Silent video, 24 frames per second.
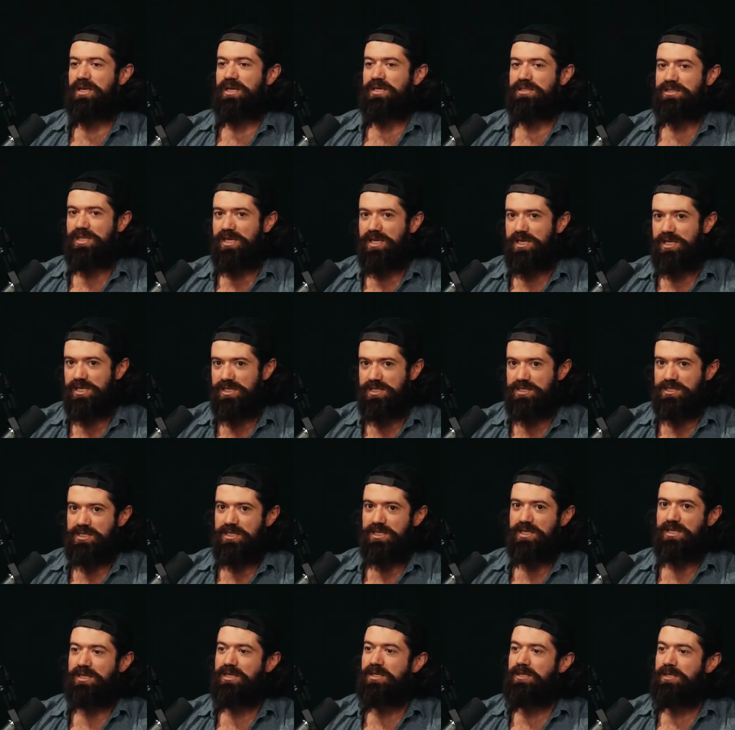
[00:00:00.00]
like take it
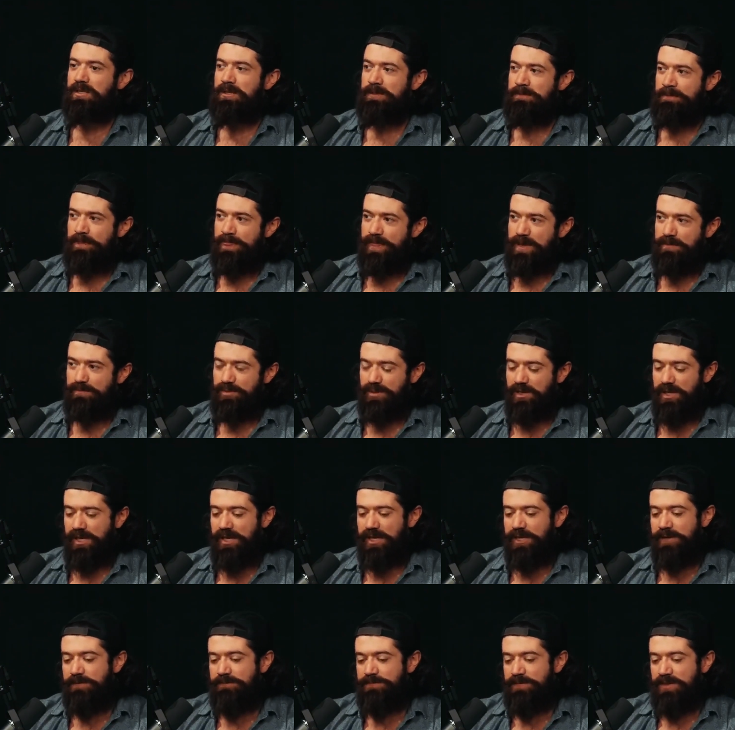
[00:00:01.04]
easy and
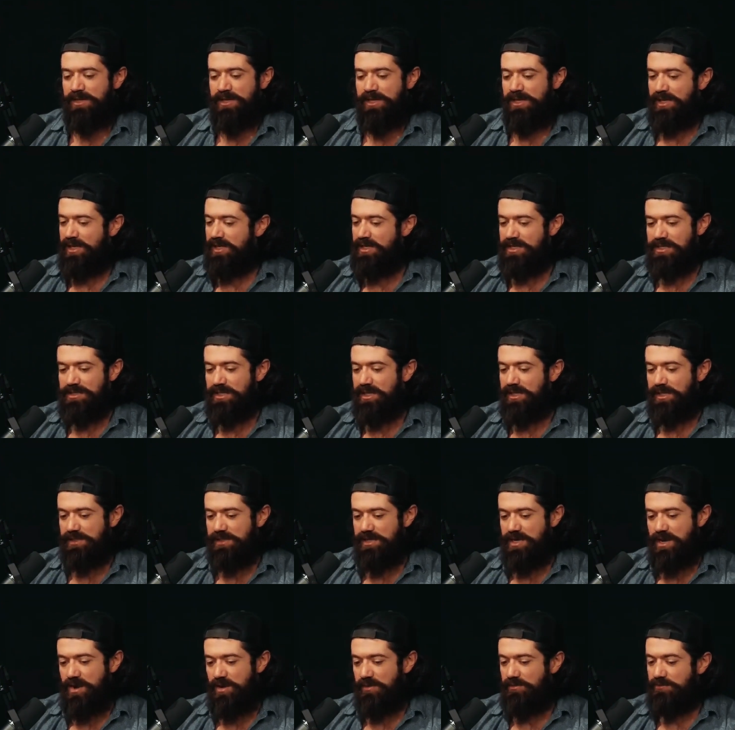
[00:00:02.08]
play. And he's like,
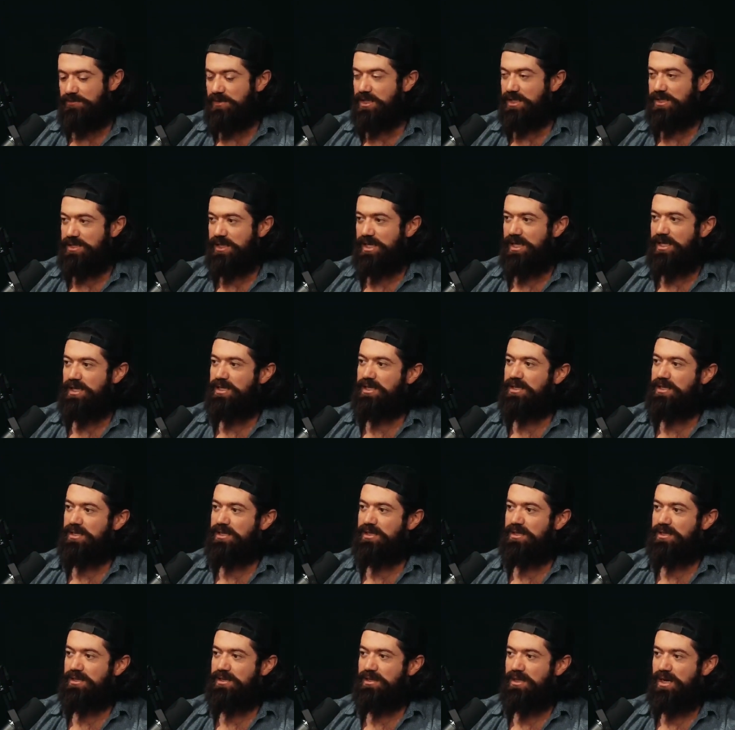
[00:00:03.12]
no, fuck that.
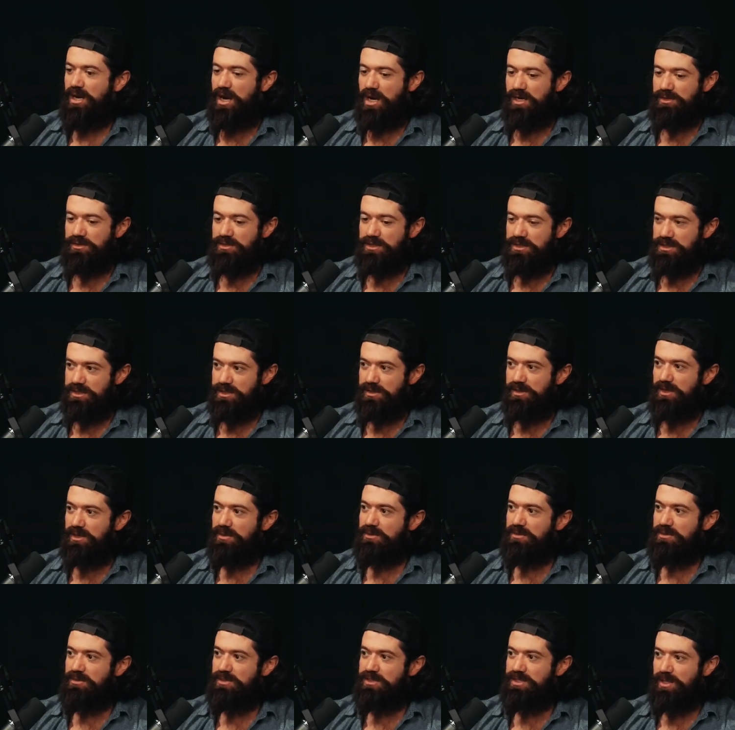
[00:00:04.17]
100 to
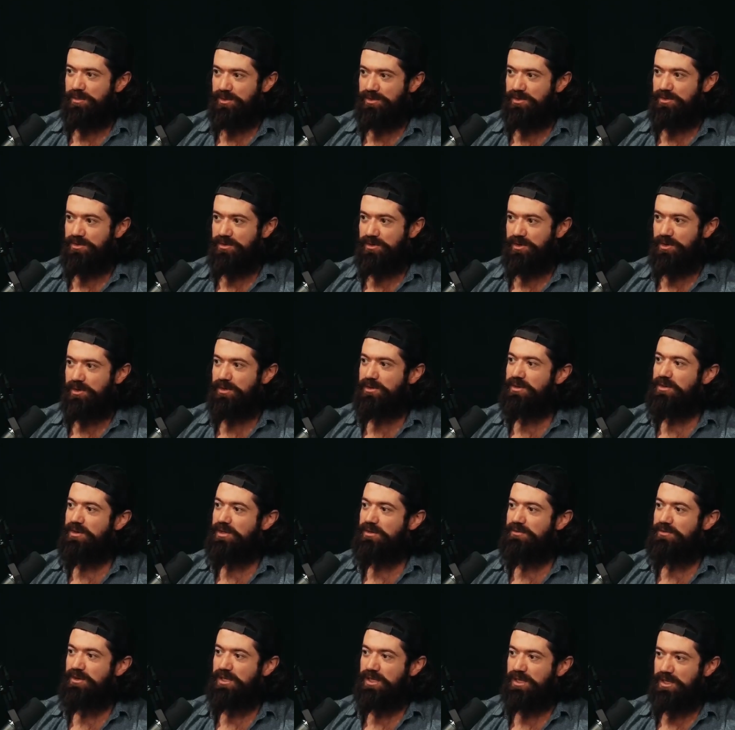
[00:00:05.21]
0, step on their throat
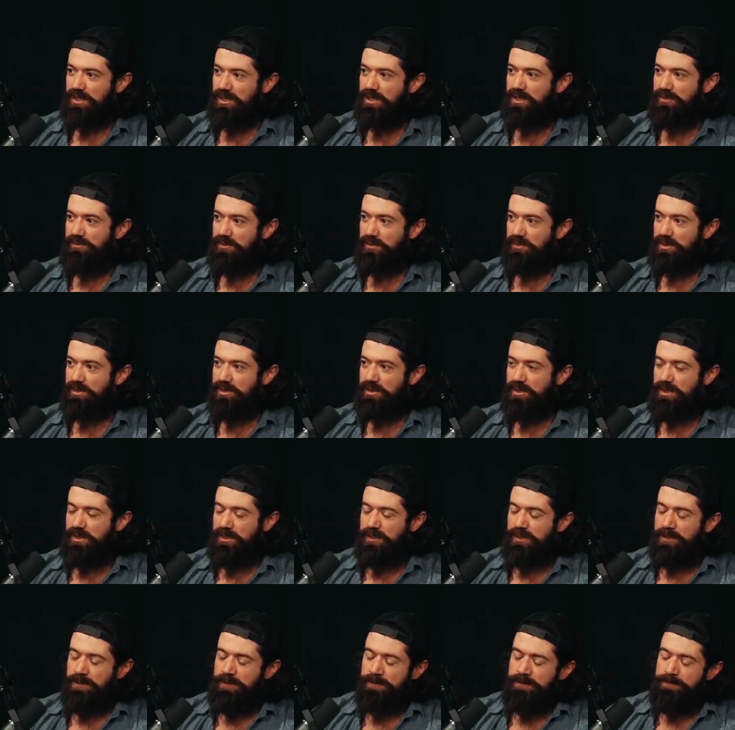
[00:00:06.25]
and fucking kill everyone.
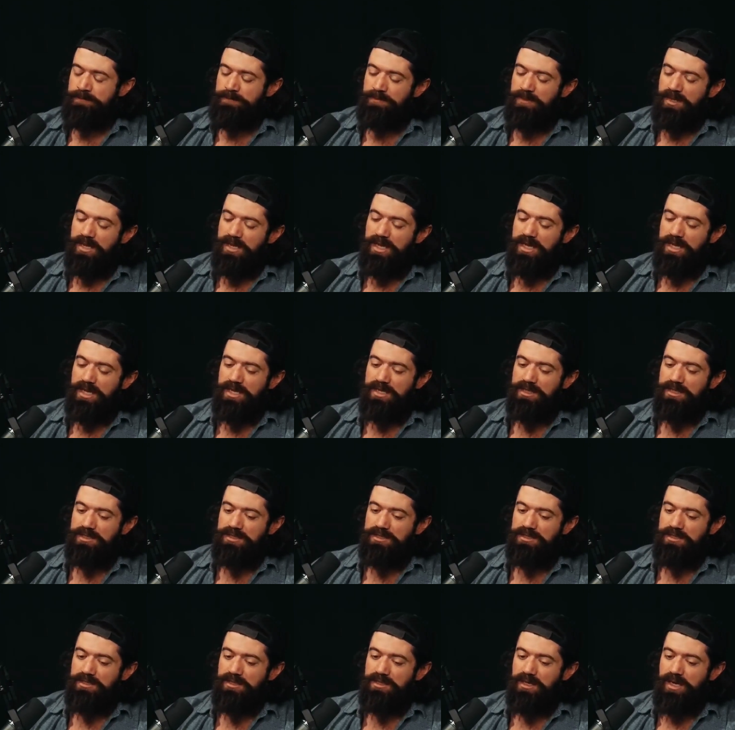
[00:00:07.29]

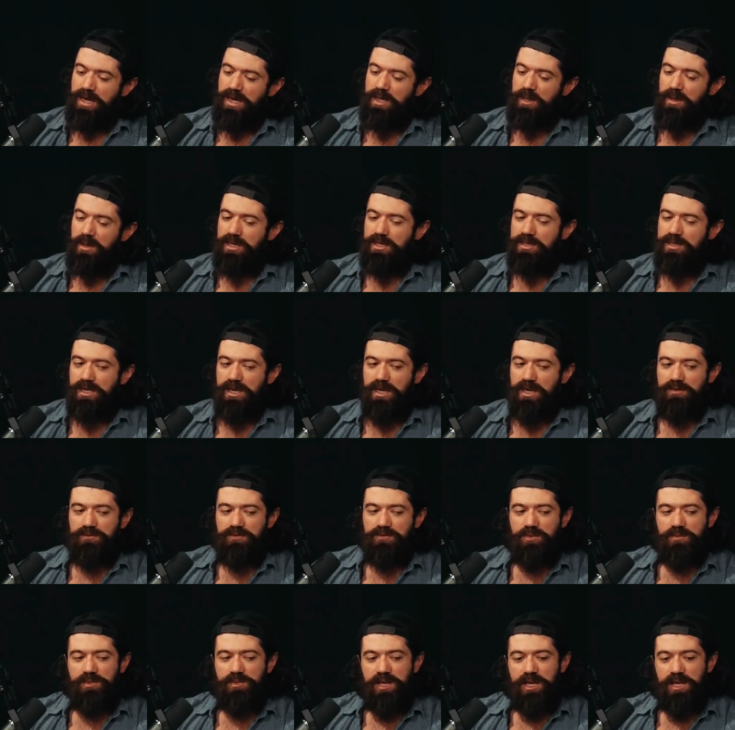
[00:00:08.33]
And I like that
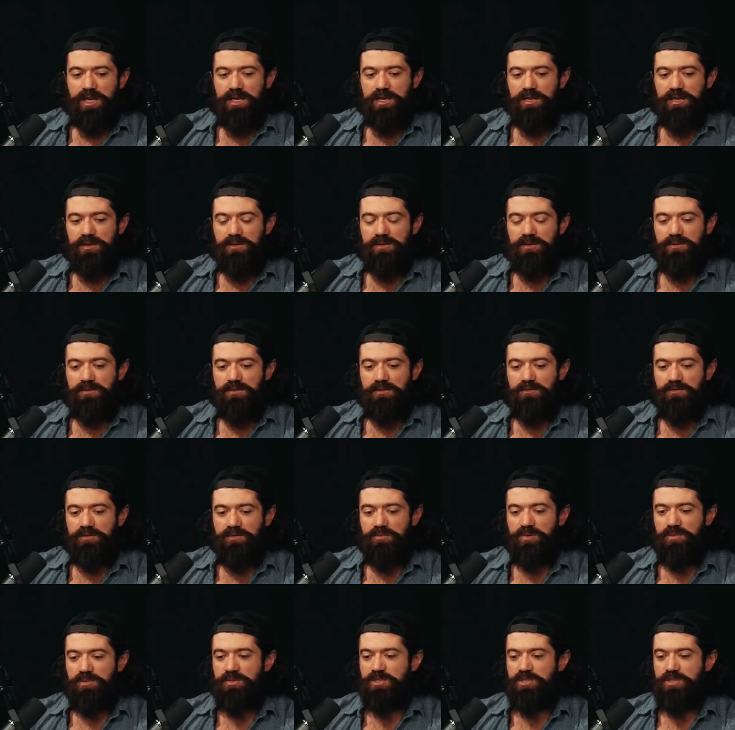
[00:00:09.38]
from a